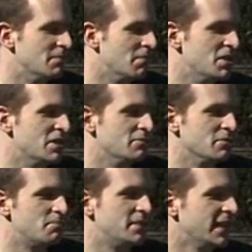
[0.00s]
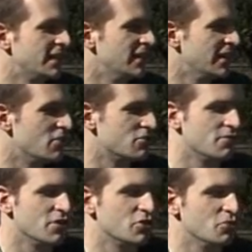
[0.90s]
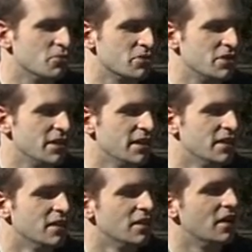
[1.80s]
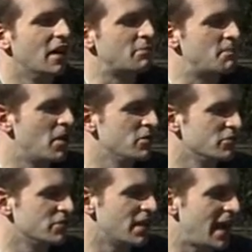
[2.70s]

in the budget that was particularly controversial was the proposal to